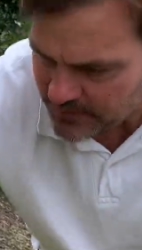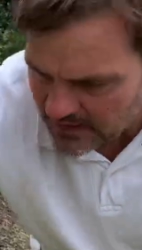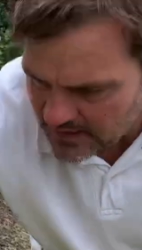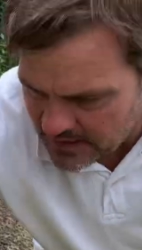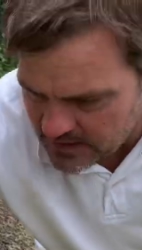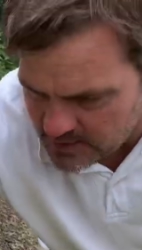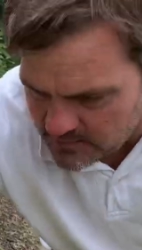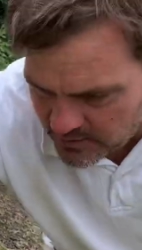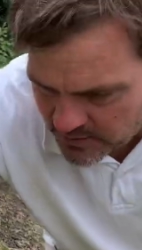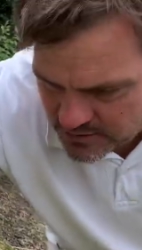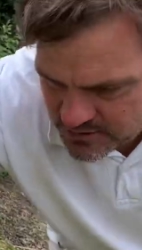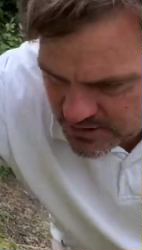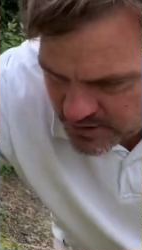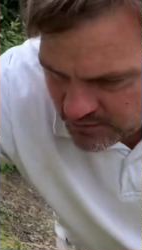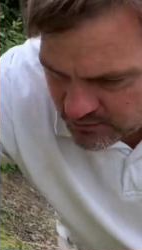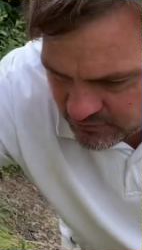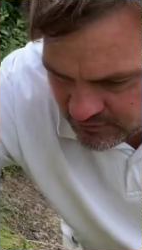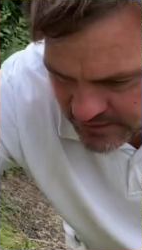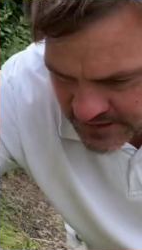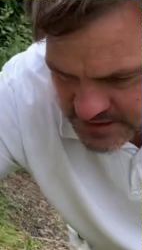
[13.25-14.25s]
and the Moto
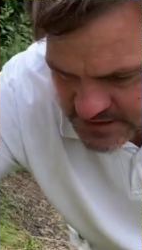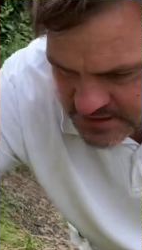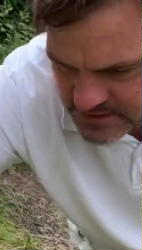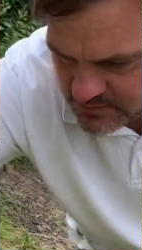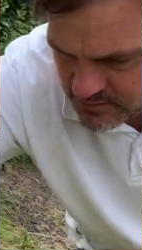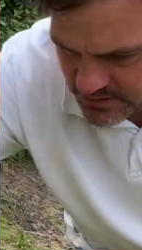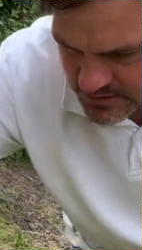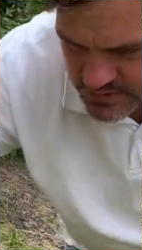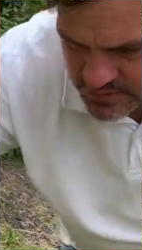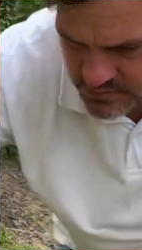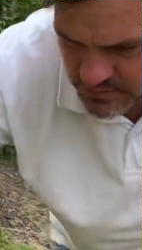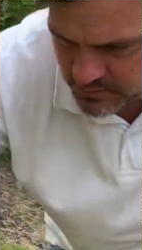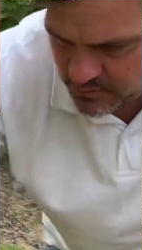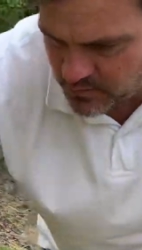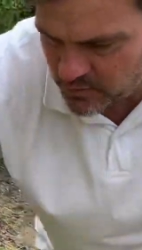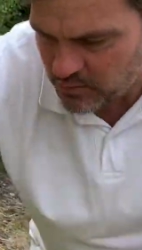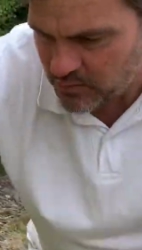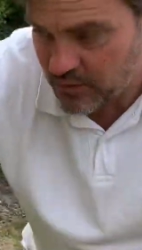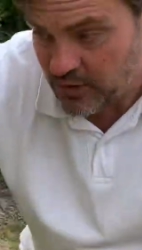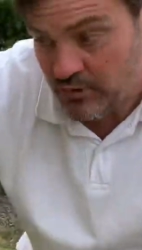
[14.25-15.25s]
grease, which we
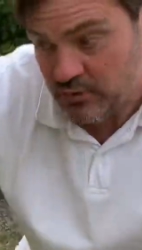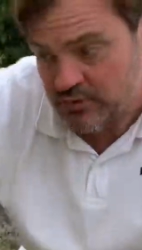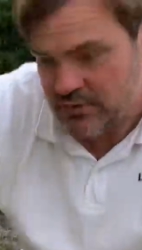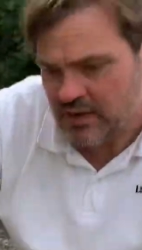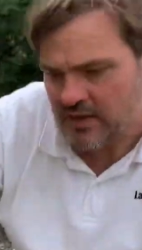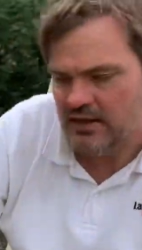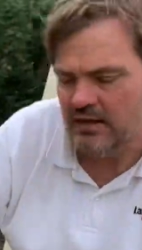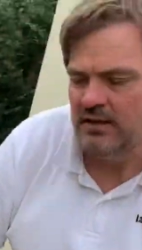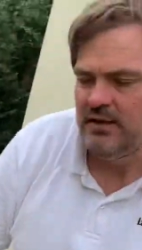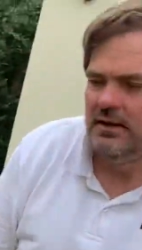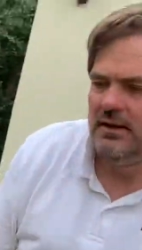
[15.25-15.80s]
will use to